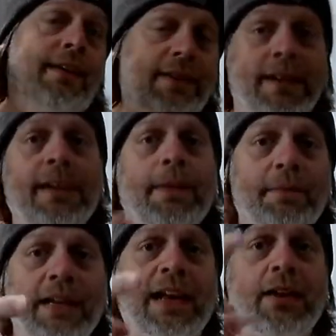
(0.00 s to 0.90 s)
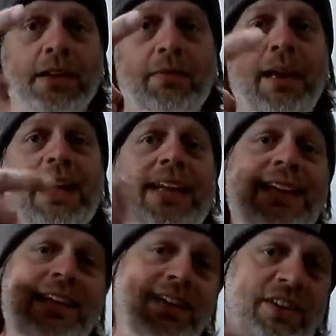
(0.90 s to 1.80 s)
get up, get out, get rad,
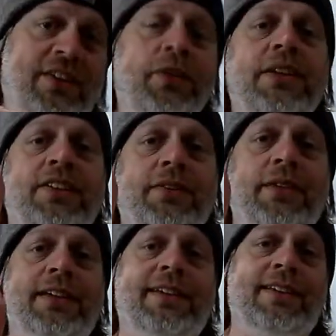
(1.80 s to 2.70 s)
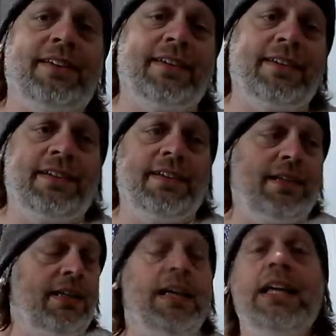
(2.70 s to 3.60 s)
do it to it,
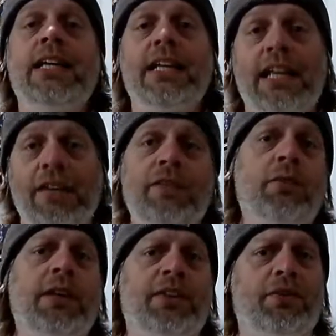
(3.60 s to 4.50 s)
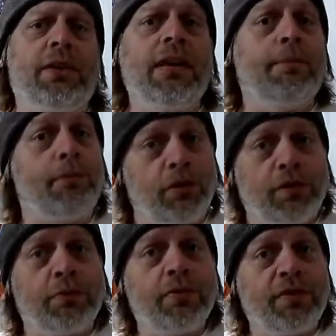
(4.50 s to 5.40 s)
even when doing a movie
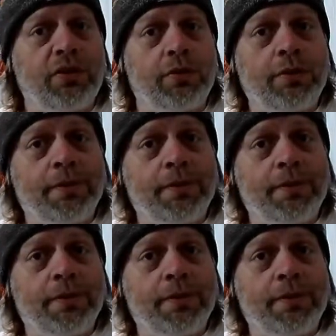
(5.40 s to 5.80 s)
review.